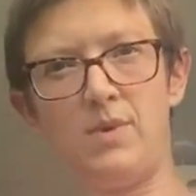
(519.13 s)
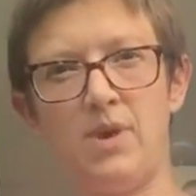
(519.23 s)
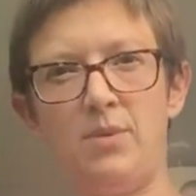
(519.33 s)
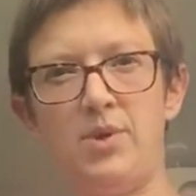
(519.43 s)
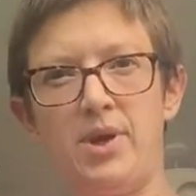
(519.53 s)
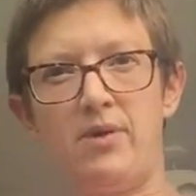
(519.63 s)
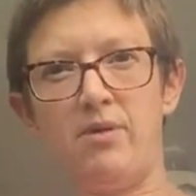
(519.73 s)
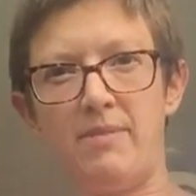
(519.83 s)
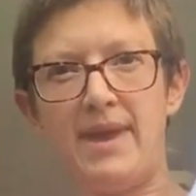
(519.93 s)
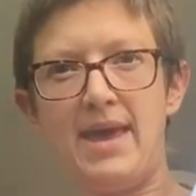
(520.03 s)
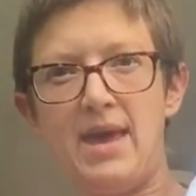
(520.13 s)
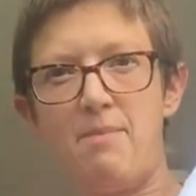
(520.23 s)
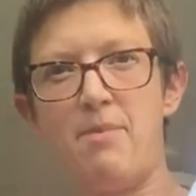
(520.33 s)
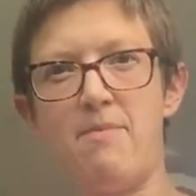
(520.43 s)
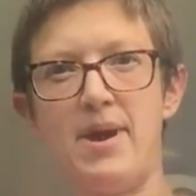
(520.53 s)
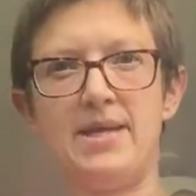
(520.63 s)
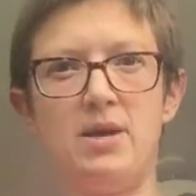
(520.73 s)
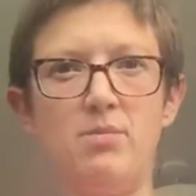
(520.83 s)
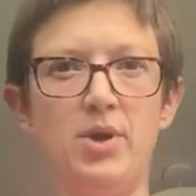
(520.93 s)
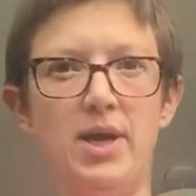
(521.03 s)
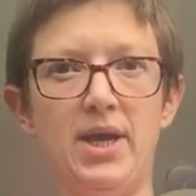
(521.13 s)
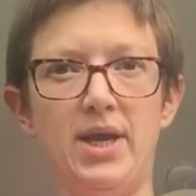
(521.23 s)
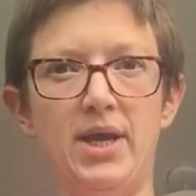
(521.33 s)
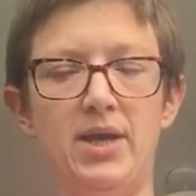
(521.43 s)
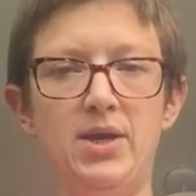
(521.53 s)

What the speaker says: And I want her on my hip, but I don't want her